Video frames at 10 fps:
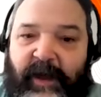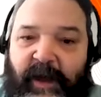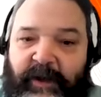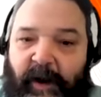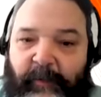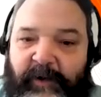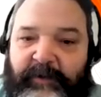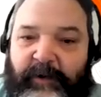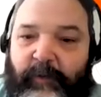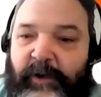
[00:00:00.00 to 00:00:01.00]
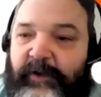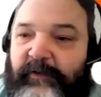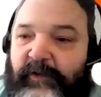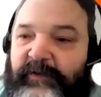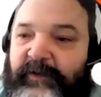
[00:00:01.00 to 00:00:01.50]
at Automation Anywhere
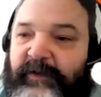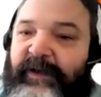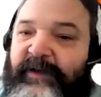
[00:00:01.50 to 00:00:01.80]
University